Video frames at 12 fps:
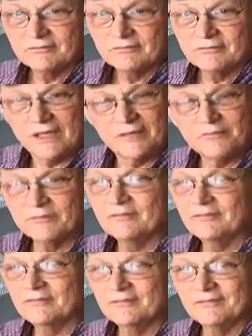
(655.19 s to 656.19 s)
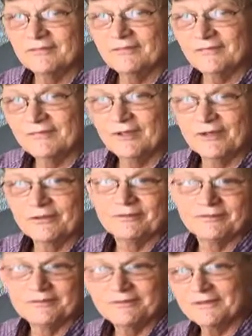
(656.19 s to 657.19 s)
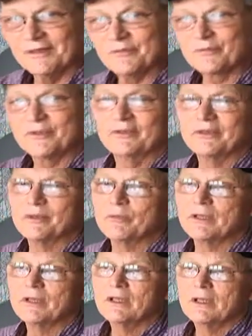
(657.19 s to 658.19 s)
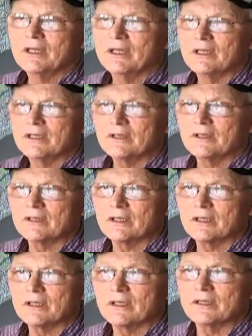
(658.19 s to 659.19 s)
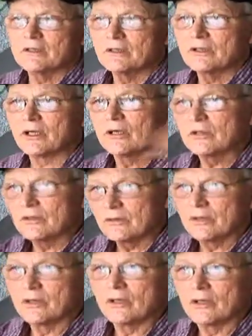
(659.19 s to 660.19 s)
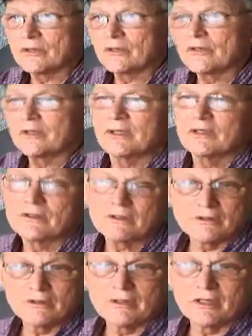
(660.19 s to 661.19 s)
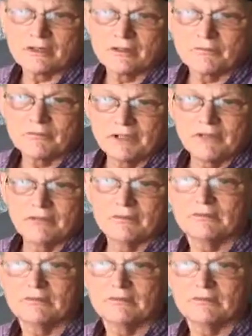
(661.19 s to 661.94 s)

I'm still here, but the larger thing is you got to be